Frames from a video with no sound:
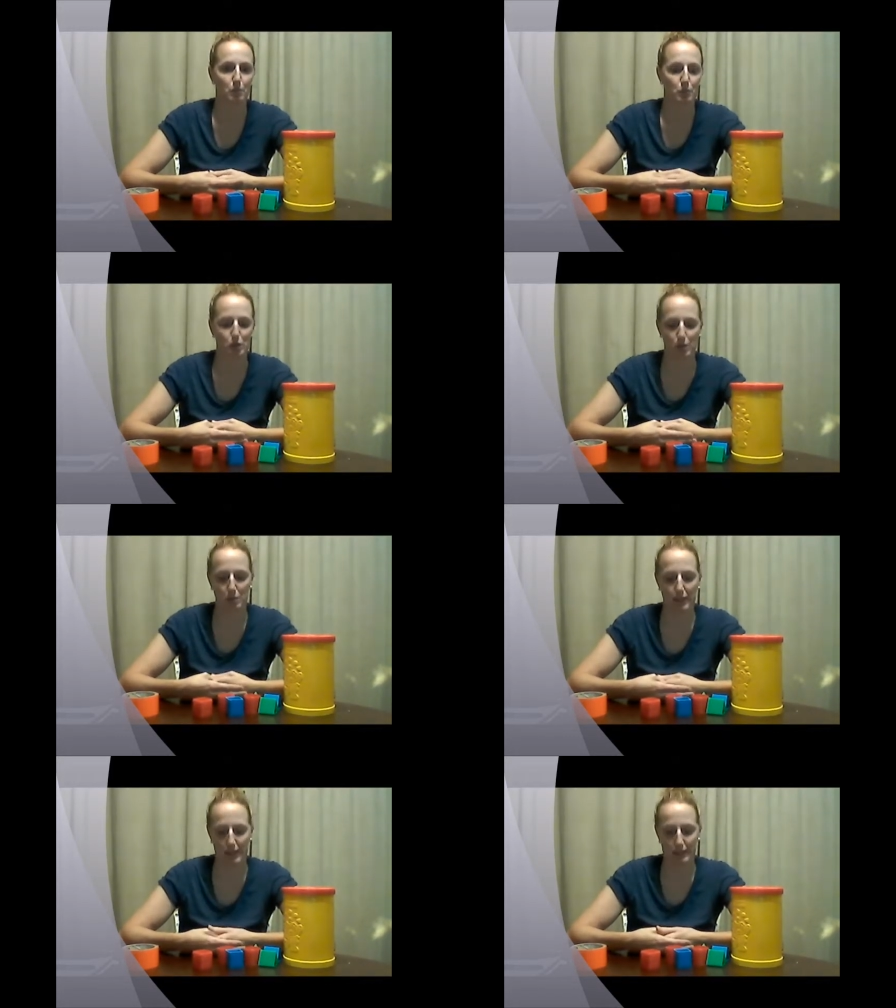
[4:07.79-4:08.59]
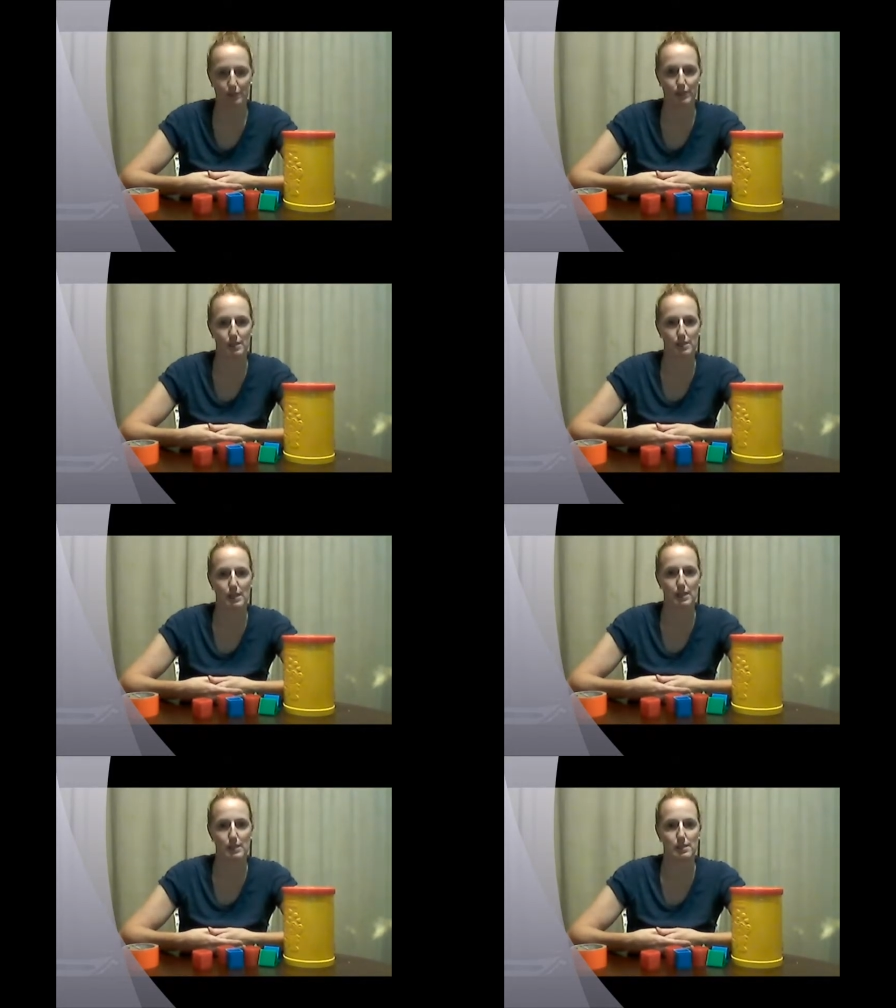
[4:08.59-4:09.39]
during play activities
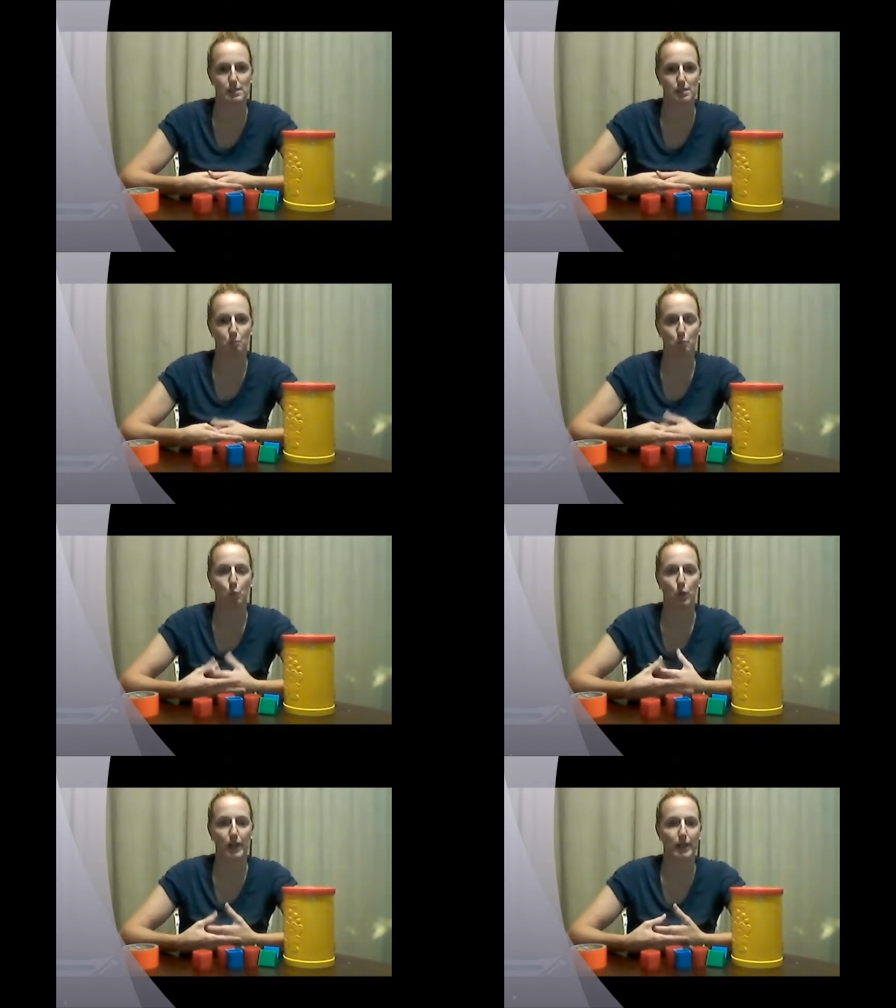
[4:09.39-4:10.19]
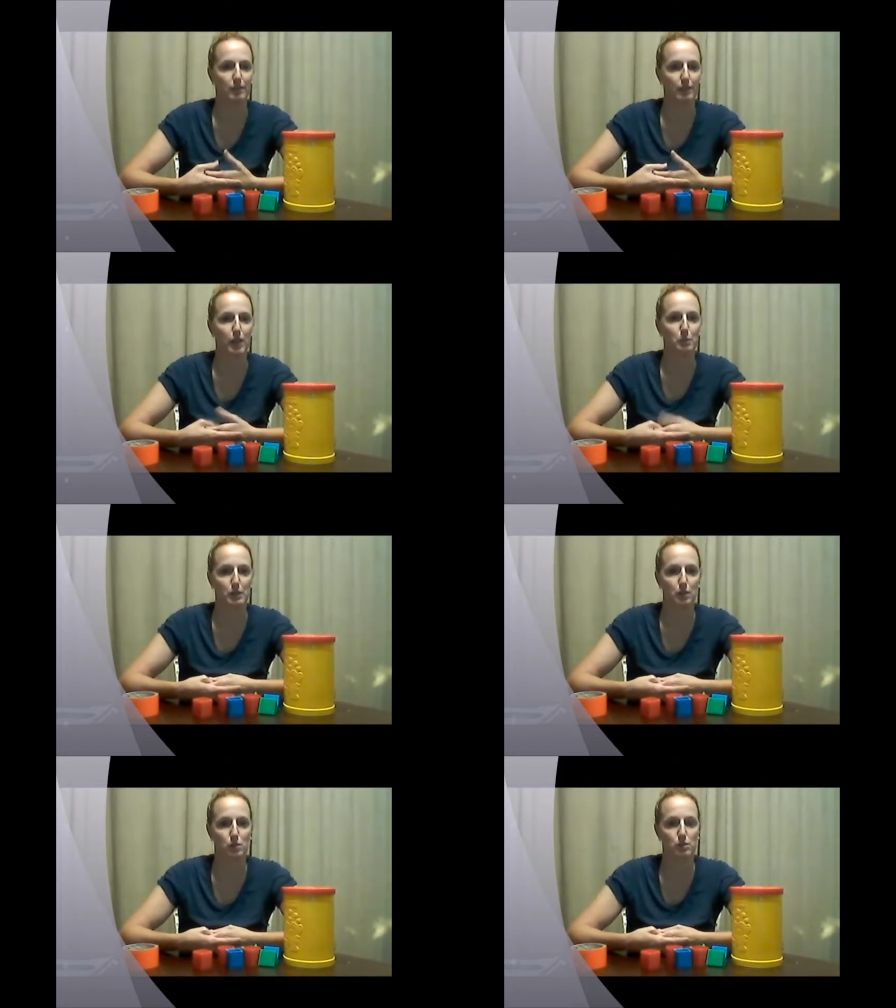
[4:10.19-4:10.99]
like this and work on
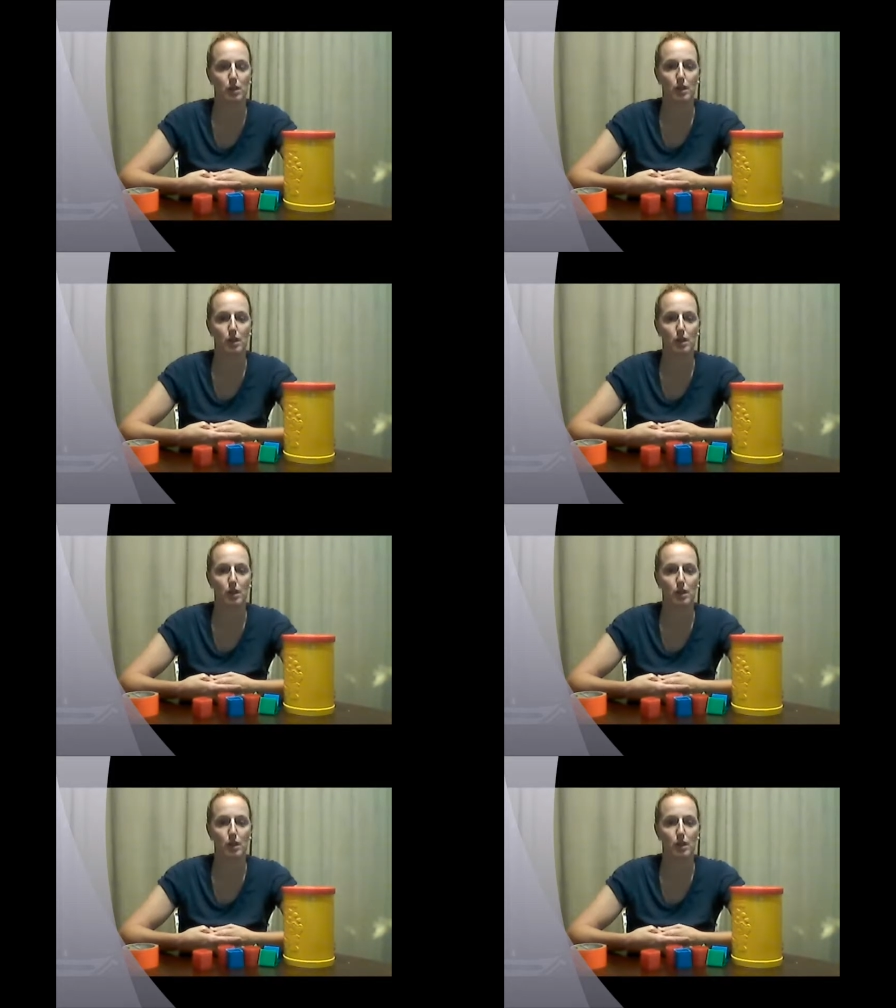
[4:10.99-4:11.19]
developing those